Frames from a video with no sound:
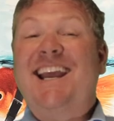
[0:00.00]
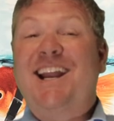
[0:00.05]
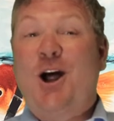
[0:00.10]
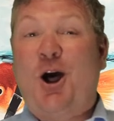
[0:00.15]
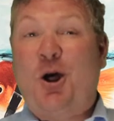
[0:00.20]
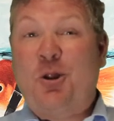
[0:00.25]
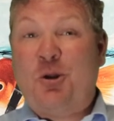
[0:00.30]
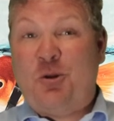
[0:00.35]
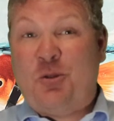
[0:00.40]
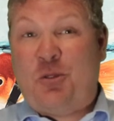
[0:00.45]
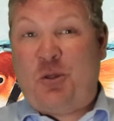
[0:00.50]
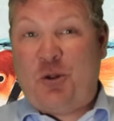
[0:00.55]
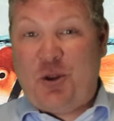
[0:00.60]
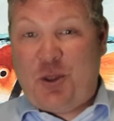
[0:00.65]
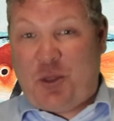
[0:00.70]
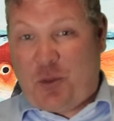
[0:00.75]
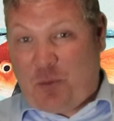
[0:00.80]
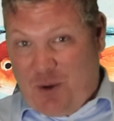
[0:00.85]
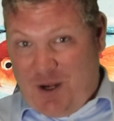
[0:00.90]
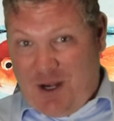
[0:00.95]

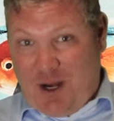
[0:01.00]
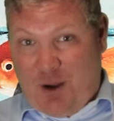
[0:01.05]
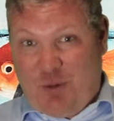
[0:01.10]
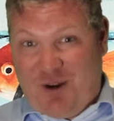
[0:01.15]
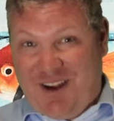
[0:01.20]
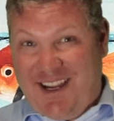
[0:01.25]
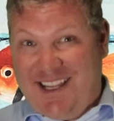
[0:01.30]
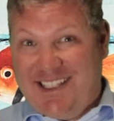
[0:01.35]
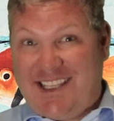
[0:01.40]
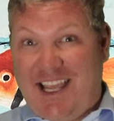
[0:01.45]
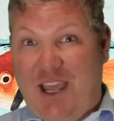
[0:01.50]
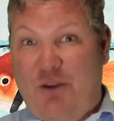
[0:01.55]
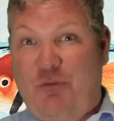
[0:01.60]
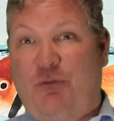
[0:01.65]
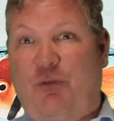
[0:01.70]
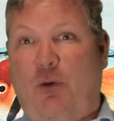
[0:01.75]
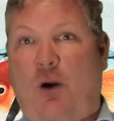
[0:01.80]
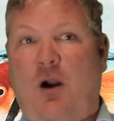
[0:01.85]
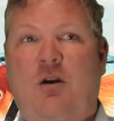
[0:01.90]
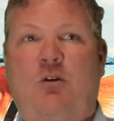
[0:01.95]
833 number is a
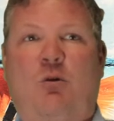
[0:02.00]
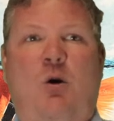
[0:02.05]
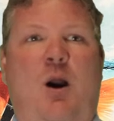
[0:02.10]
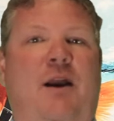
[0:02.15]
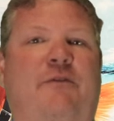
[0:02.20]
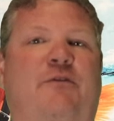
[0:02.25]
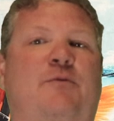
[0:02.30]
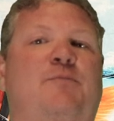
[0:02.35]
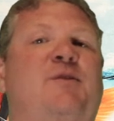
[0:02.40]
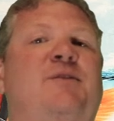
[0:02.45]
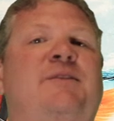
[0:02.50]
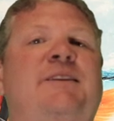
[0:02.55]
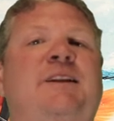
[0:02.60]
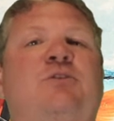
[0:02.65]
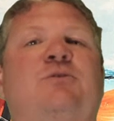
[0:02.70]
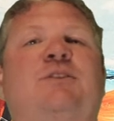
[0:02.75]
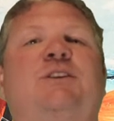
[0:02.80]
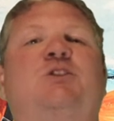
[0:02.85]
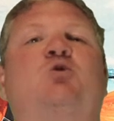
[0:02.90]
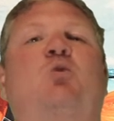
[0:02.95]
far cry from the
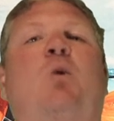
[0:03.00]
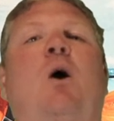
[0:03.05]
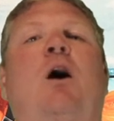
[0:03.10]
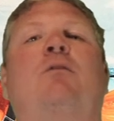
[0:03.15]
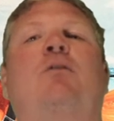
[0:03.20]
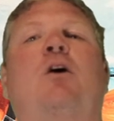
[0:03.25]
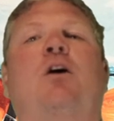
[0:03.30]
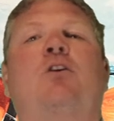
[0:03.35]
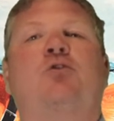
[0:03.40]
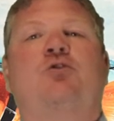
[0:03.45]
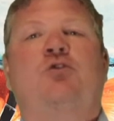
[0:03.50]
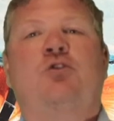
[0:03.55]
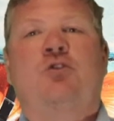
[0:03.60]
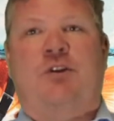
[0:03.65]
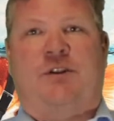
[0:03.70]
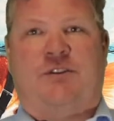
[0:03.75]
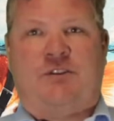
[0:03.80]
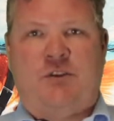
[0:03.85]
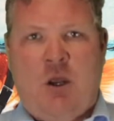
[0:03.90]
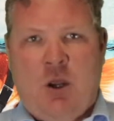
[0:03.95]
nearly 1,200
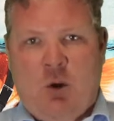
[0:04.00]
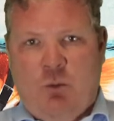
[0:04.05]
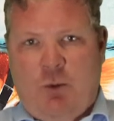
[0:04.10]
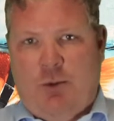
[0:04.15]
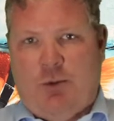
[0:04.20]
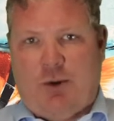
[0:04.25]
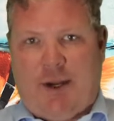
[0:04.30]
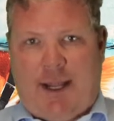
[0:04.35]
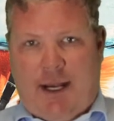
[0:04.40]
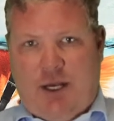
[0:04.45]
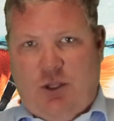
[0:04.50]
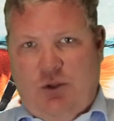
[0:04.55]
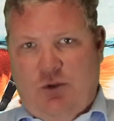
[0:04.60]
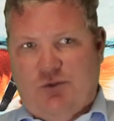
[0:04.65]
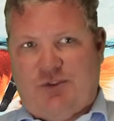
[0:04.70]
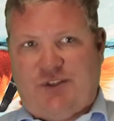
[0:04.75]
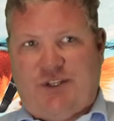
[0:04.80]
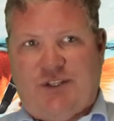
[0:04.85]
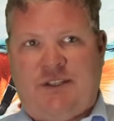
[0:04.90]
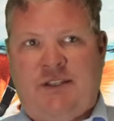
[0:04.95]
units we were getting
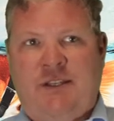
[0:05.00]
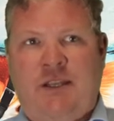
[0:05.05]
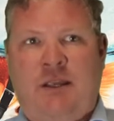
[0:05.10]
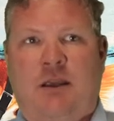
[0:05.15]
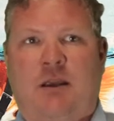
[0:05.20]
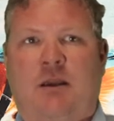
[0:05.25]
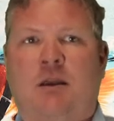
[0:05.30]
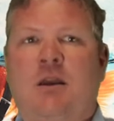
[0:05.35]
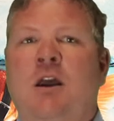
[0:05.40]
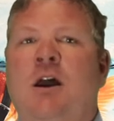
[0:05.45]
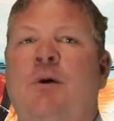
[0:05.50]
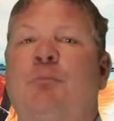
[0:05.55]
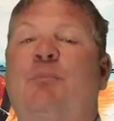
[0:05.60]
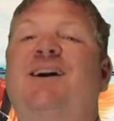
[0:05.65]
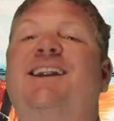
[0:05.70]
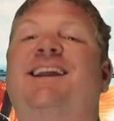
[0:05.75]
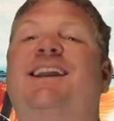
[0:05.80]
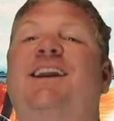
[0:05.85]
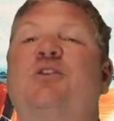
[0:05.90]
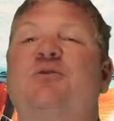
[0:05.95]
used to seeing.
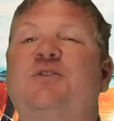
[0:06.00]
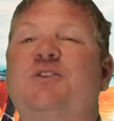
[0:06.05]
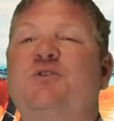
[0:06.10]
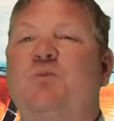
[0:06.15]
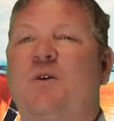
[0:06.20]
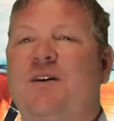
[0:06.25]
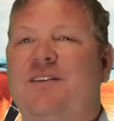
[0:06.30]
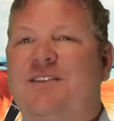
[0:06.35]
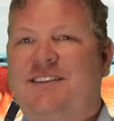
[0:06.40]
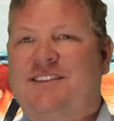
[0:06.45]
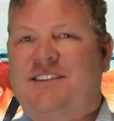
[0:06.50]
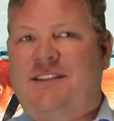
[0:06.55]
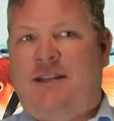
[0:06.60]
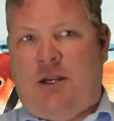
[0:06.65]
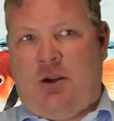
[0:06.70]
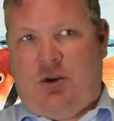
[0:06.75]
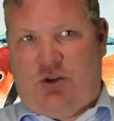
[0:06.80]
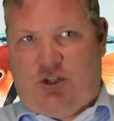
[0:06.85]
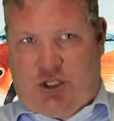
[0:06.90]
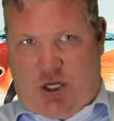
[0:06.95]
But here is where the
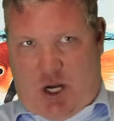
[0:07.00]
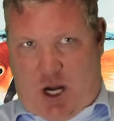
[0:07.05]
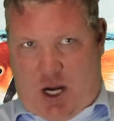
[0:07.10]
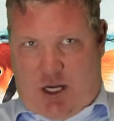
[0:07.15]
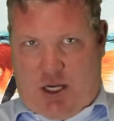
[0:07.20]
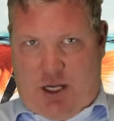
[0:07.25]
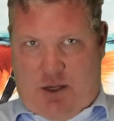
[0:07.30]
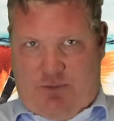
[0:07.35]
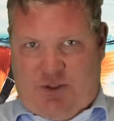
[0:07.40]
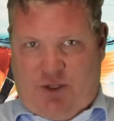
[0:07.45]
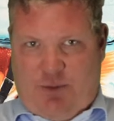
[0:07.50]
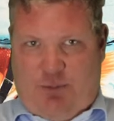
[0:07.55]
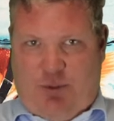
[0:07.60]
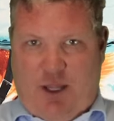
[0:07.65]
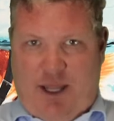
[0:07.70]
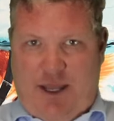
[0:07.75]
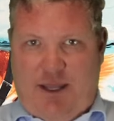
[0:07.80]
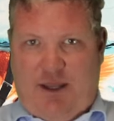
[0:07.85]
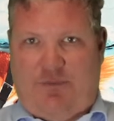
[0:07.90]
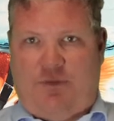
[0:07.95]
sticker shock comes to
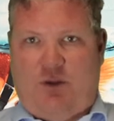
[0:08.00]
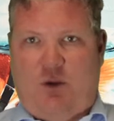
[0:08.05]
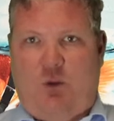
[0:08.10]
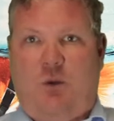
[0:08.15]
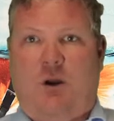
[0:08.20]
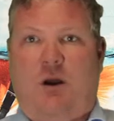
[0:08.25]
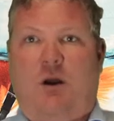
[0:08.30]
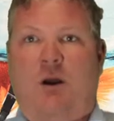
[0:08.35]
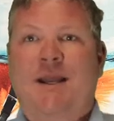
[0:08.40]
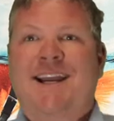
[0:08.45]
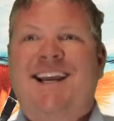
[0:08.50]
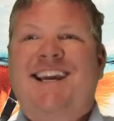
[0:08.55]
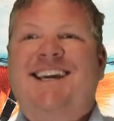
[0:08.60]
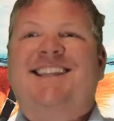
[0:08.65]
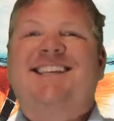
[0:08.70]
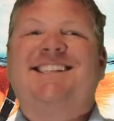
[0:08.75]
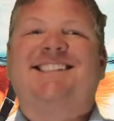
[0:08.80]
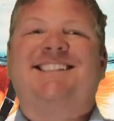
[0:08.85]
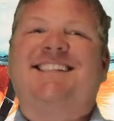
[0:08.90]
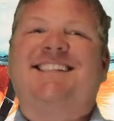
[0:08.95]
play, if you will. The